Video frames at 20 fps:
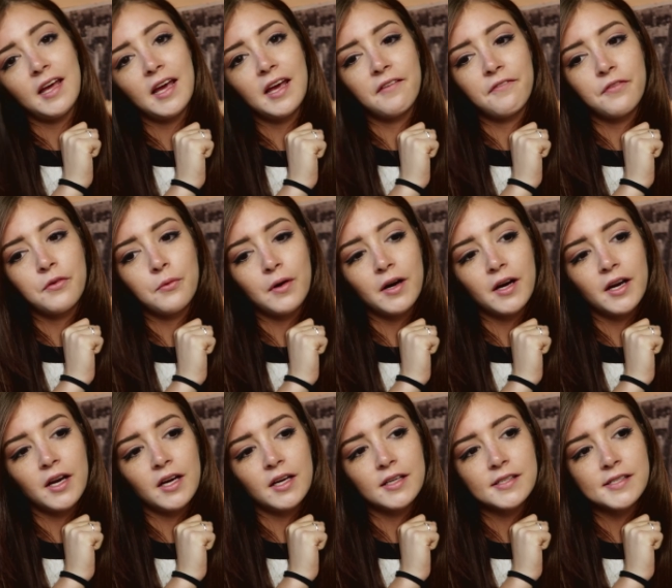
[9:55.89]
If you
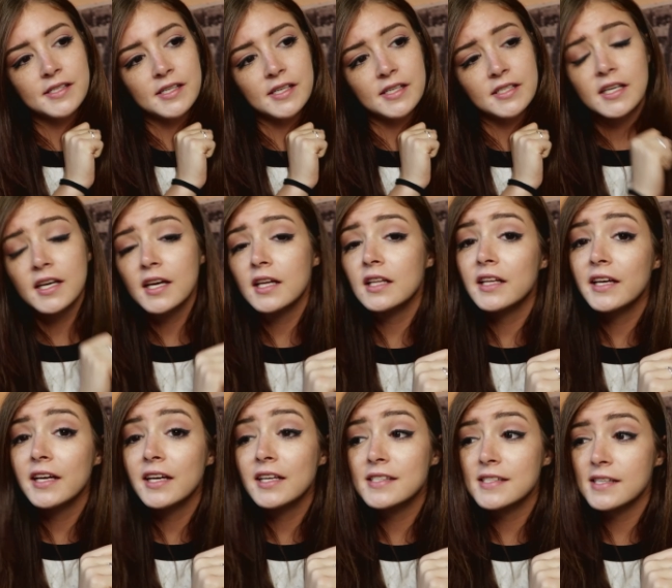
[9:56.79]
want to see ticket
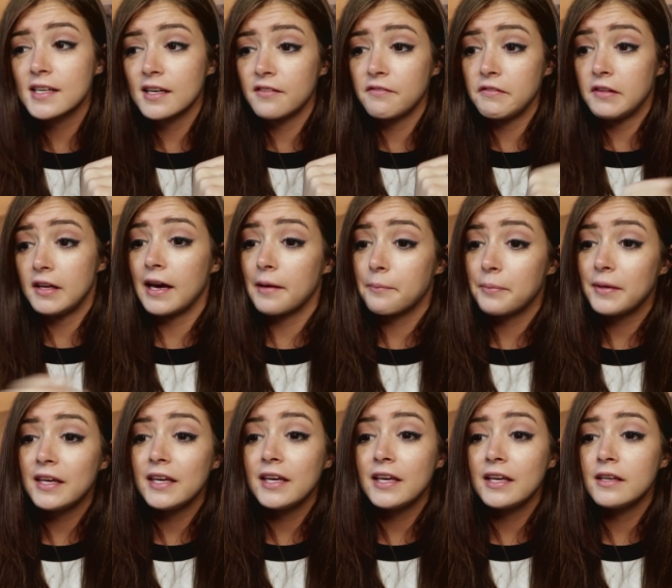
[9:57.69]
links and
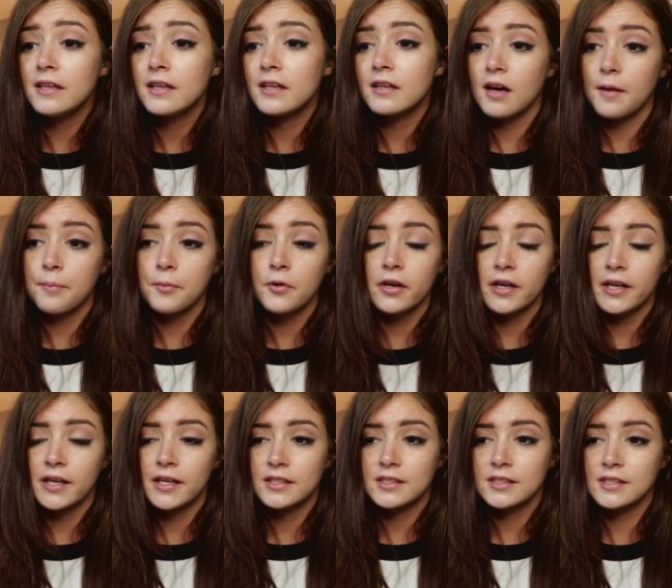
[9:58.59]
VIP
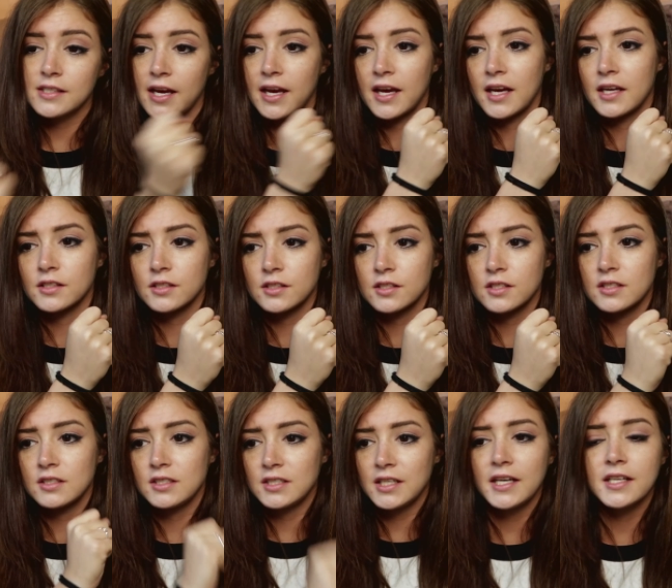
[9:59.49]
upgrades
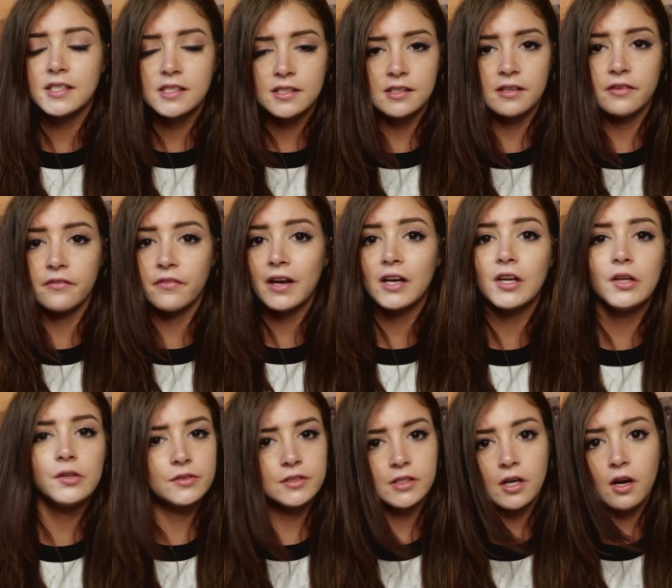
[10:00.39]
and dates and
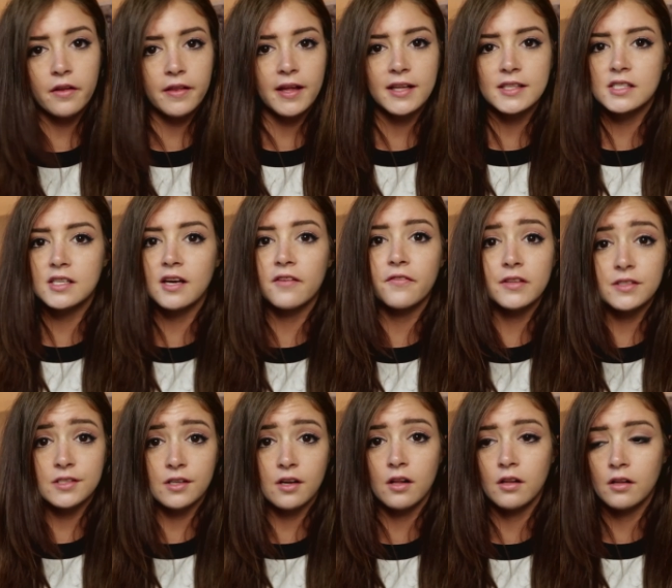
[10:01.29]
venues and all that stuff,
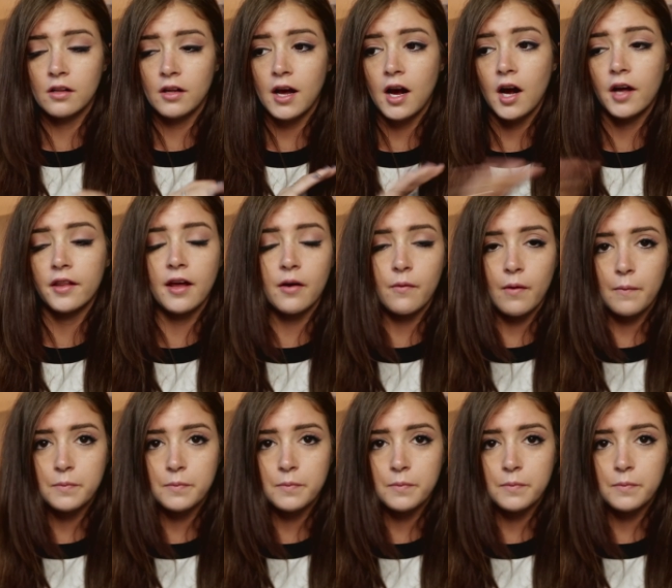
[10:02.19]
it's all on that